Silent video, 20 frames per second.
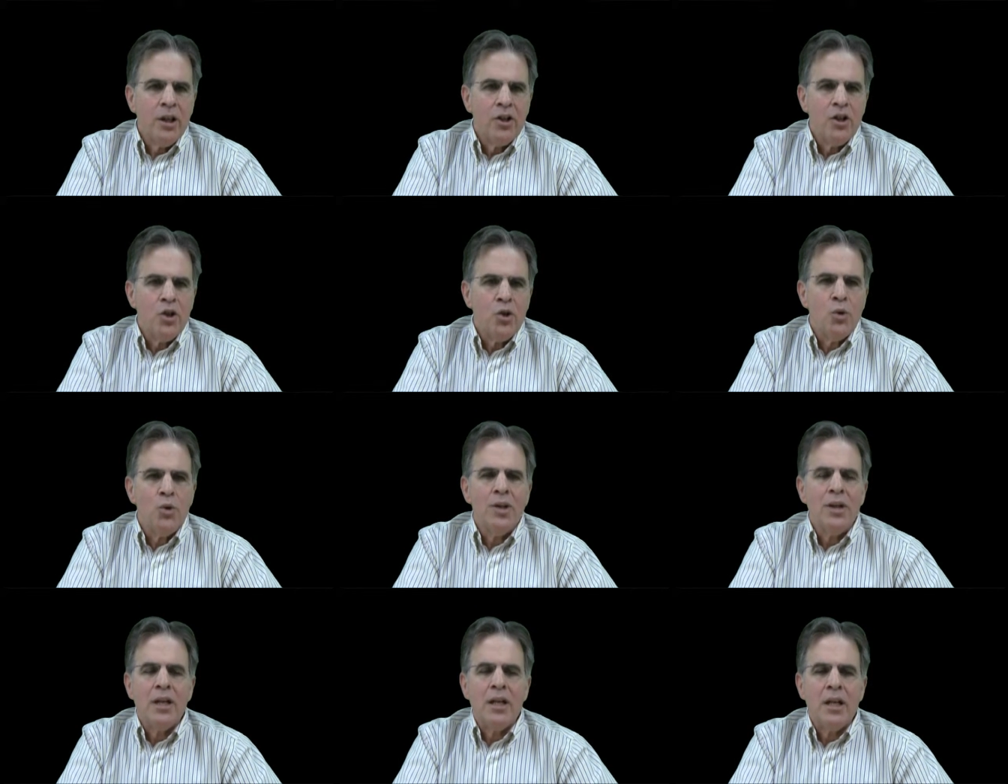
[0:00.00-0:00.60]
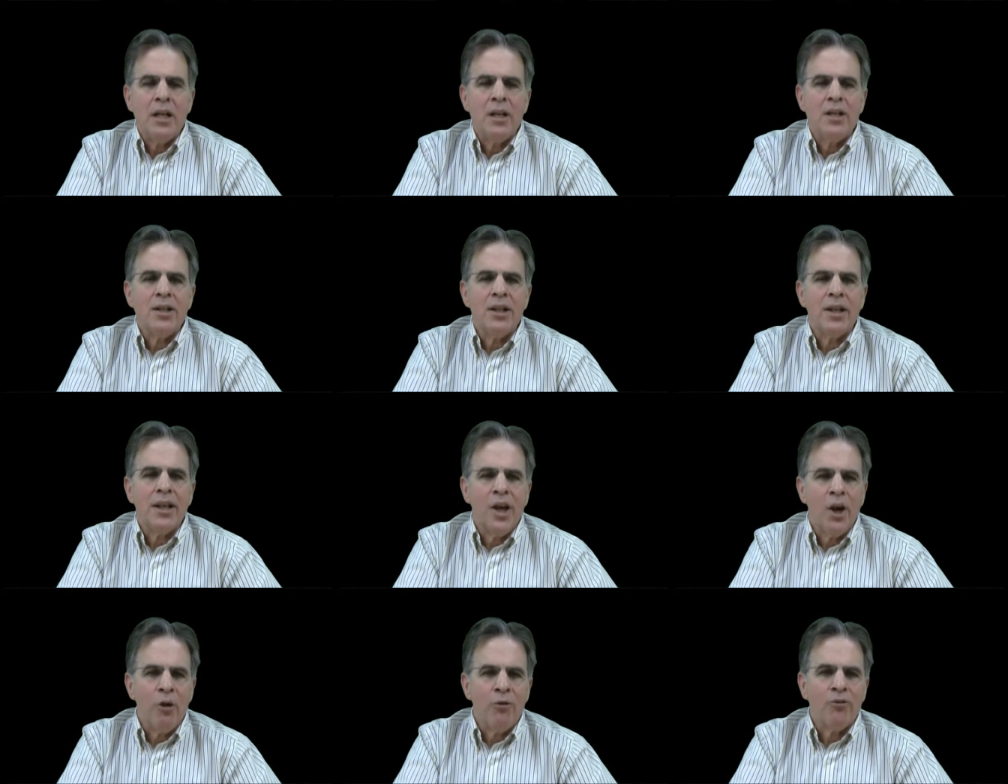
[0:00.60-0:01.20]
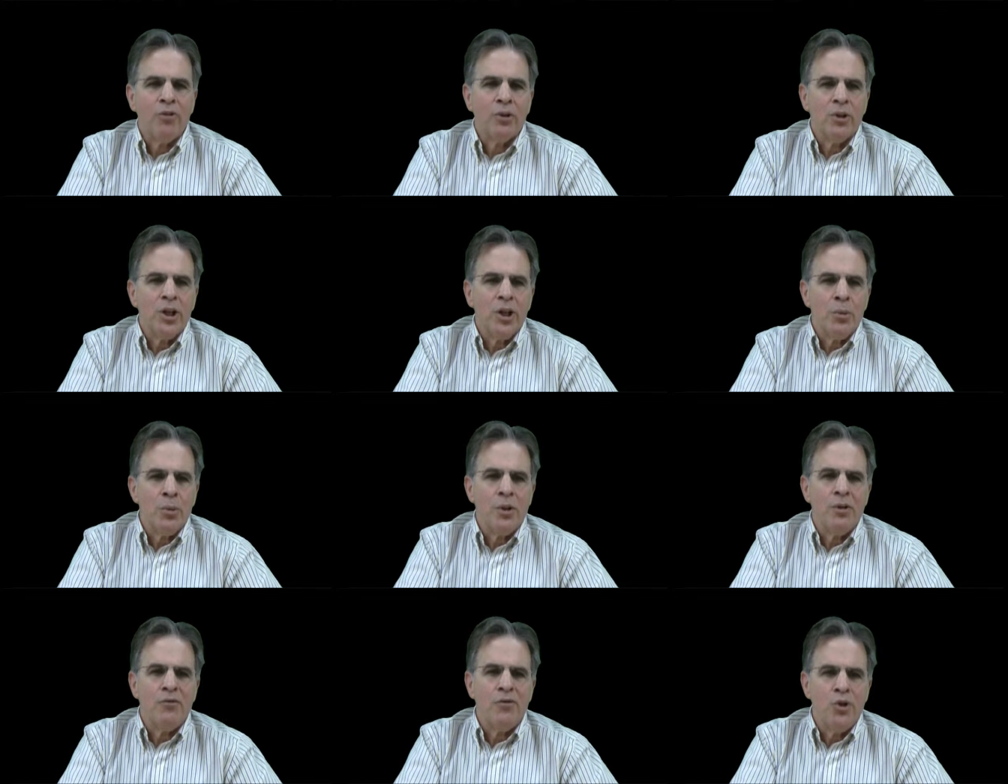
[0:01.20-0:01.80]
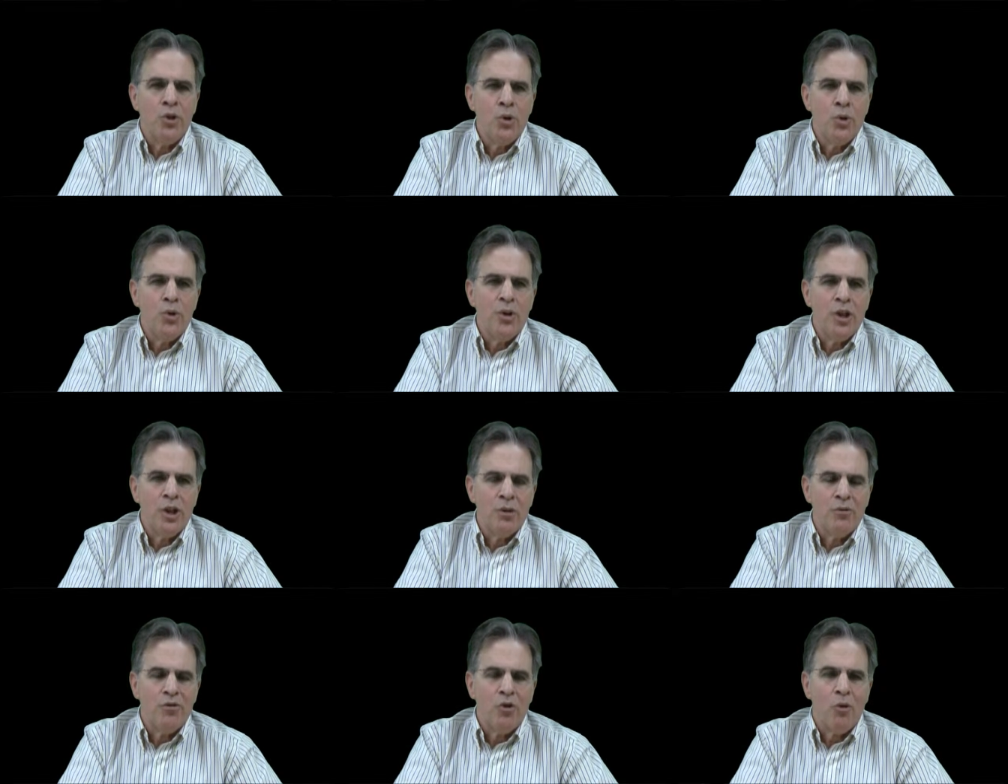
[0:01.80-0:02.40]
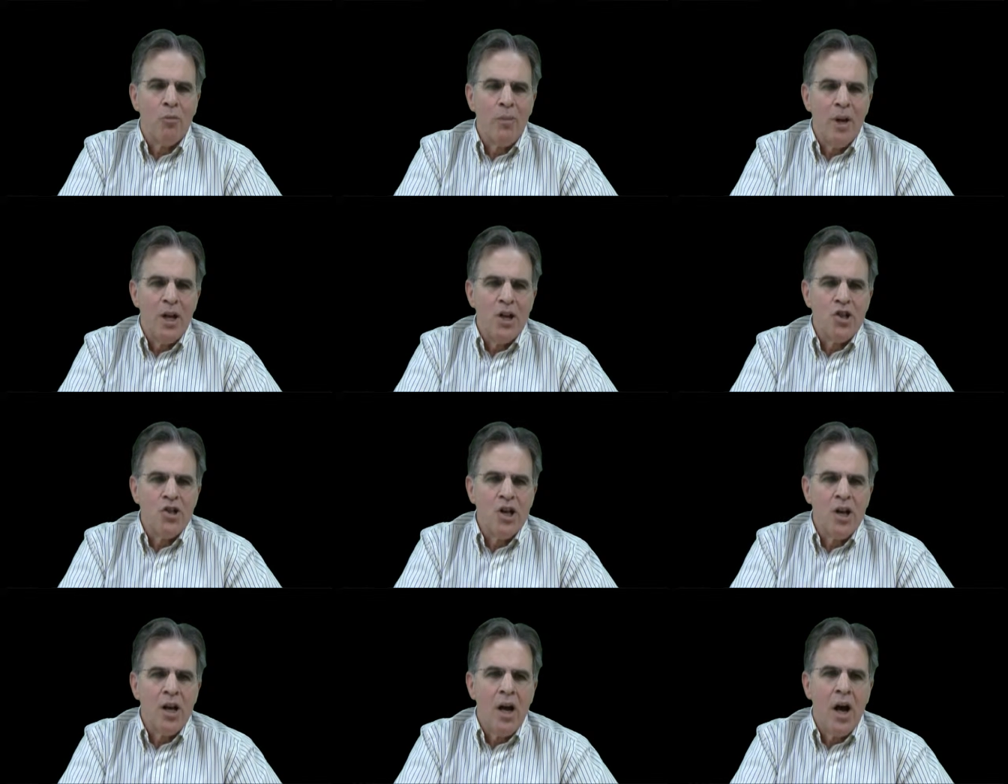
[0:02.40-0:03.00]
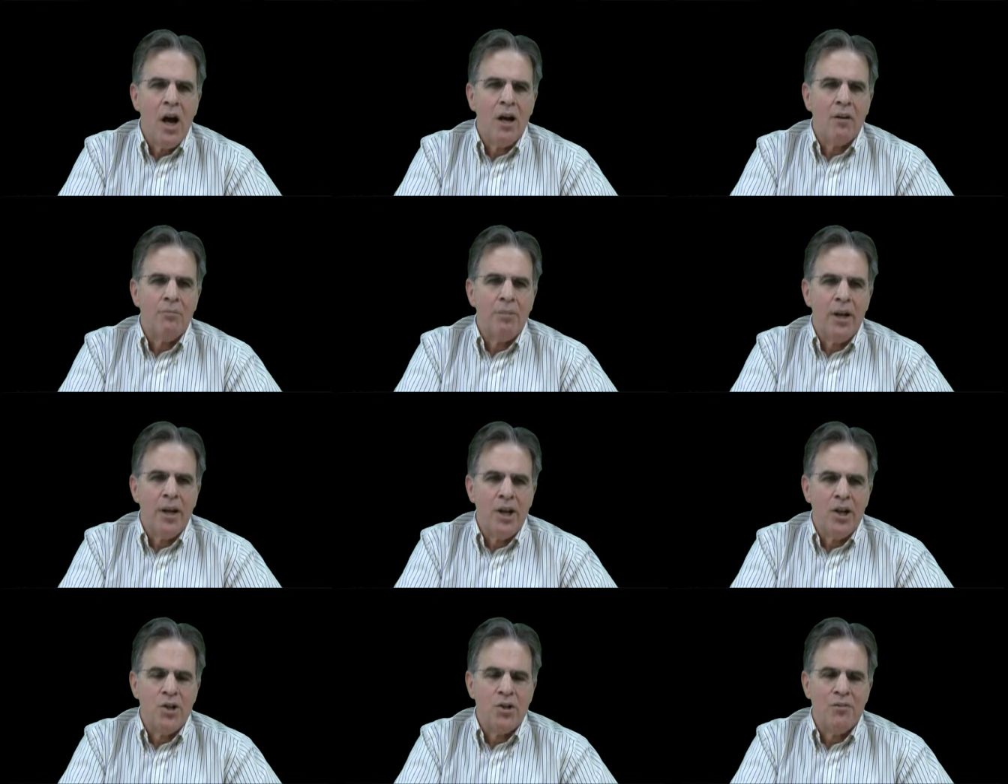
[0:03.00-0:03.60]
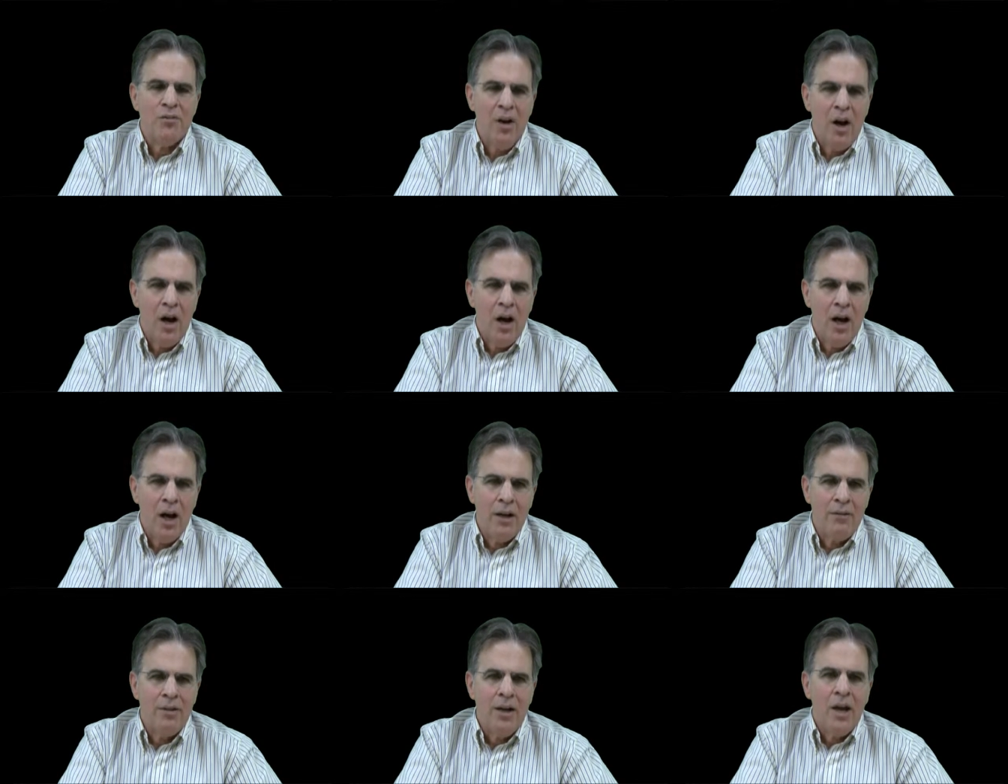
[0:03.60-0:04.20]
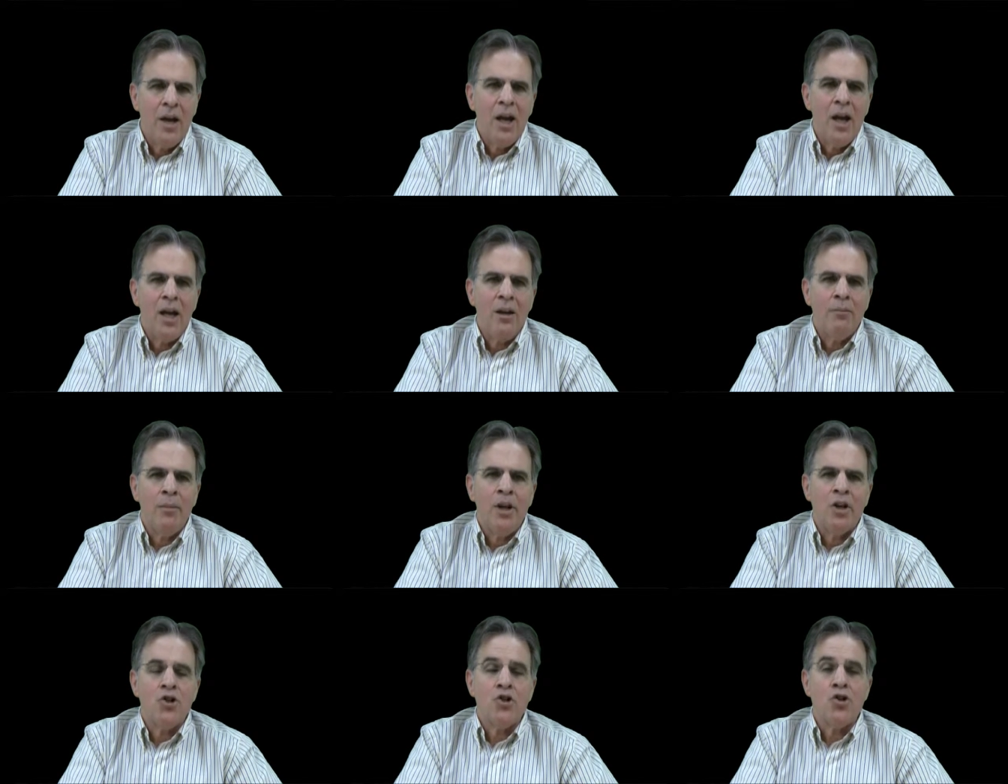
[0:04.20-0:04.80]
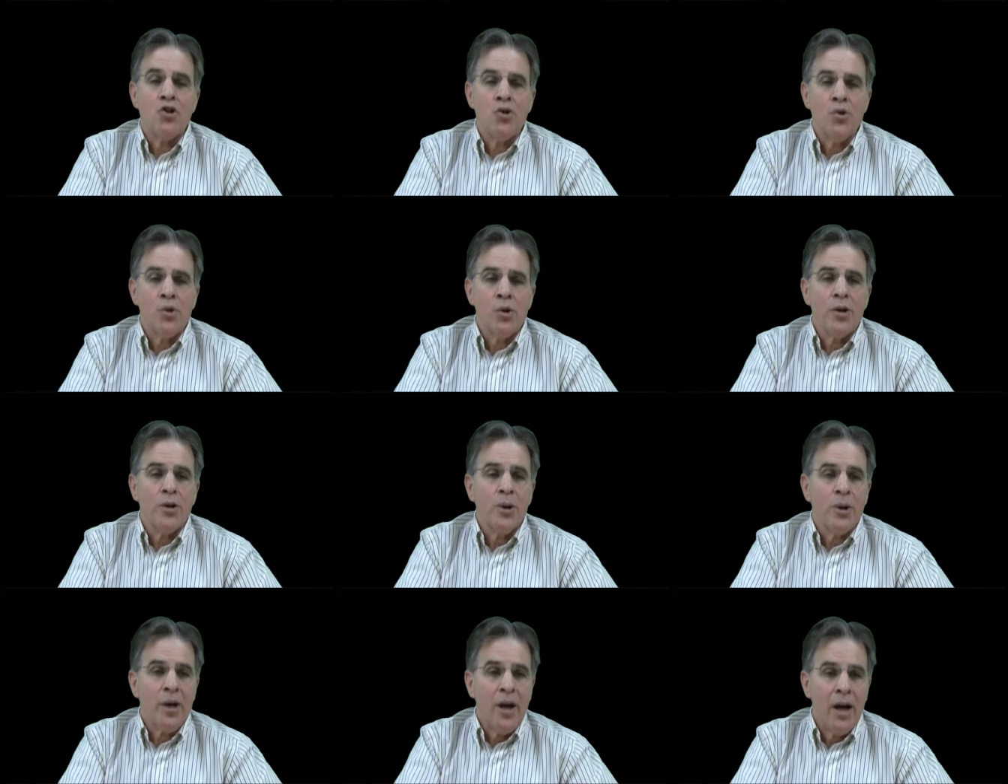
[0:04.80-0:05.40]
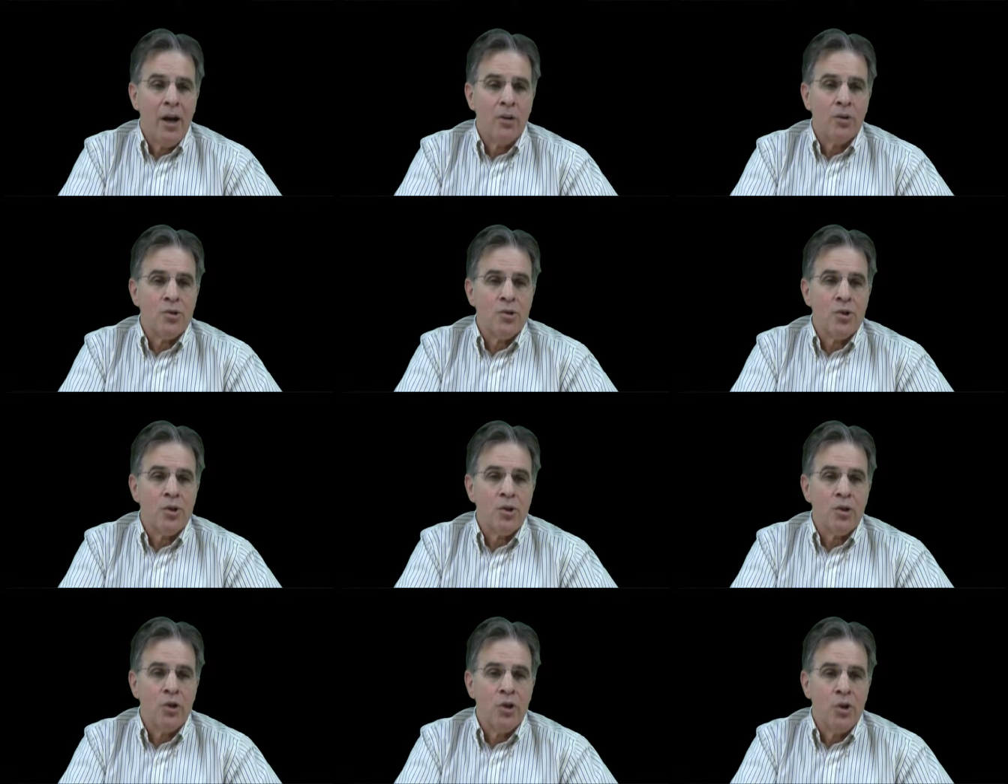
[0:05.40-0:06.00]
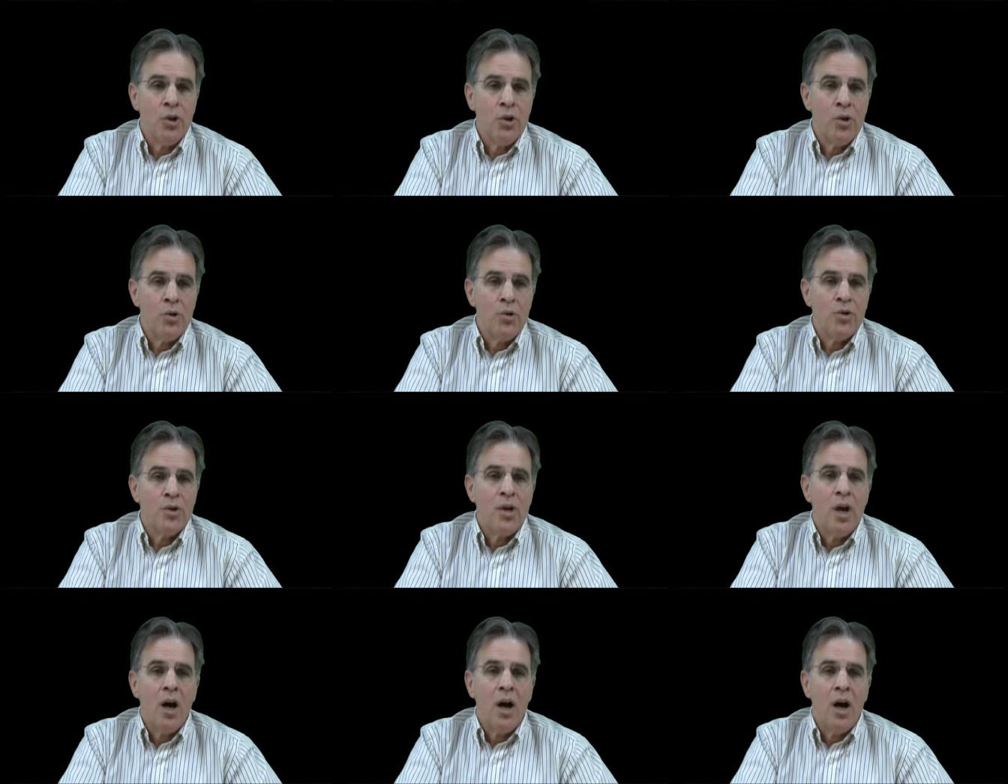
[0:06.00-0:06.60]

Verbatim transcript: you need to carefully review the information on page 5 and make sure your counselor knows